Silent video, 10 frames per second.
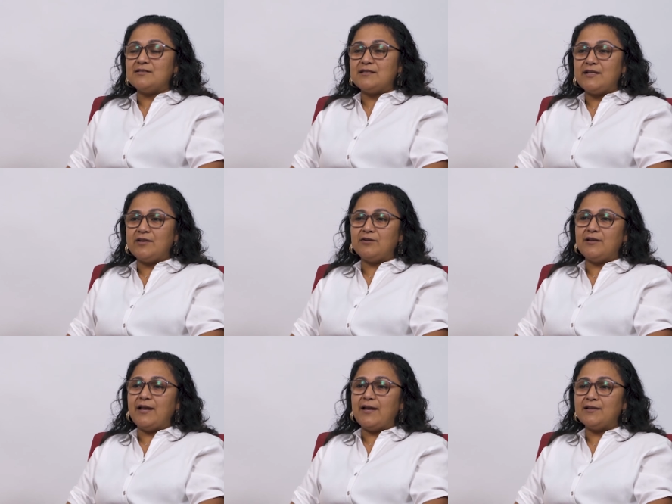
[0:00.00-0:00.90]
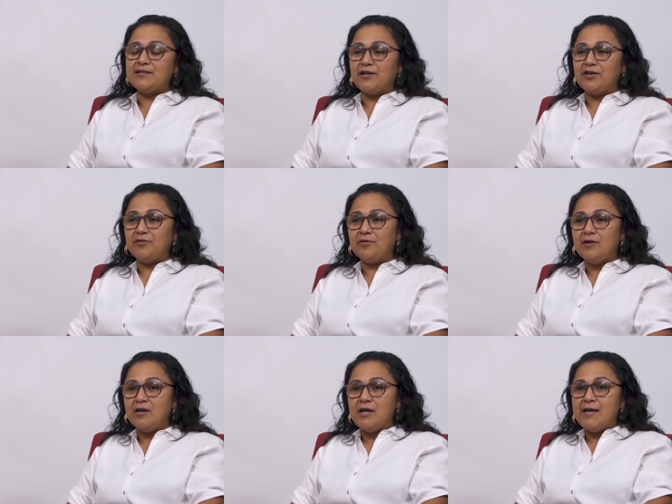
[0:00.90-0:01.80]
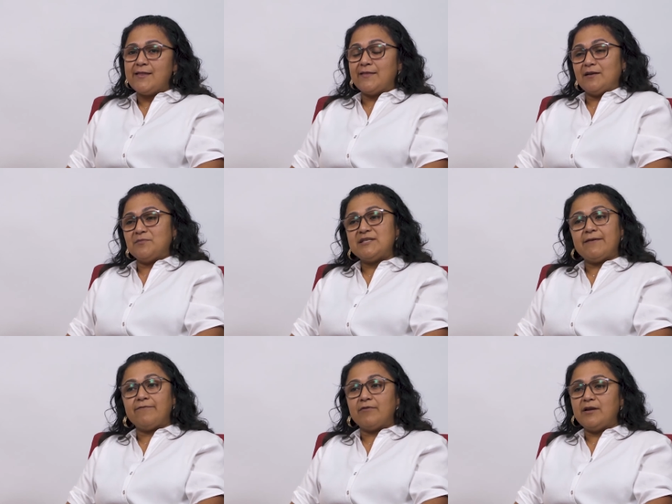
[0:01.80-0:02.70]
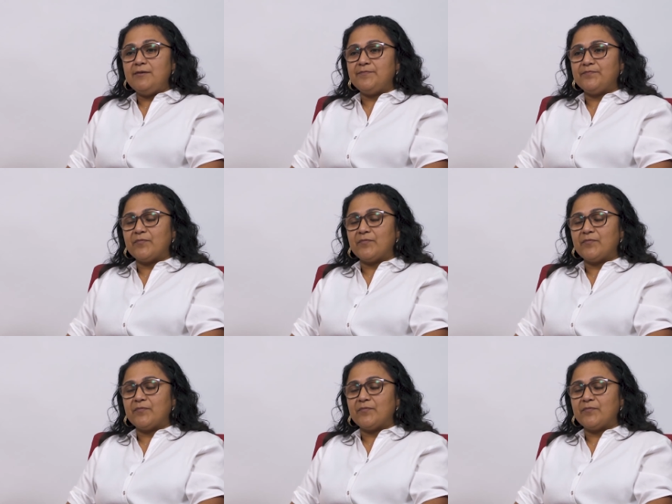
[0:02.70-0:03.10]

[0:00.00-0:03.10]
sit here today and tell you that I'm set free.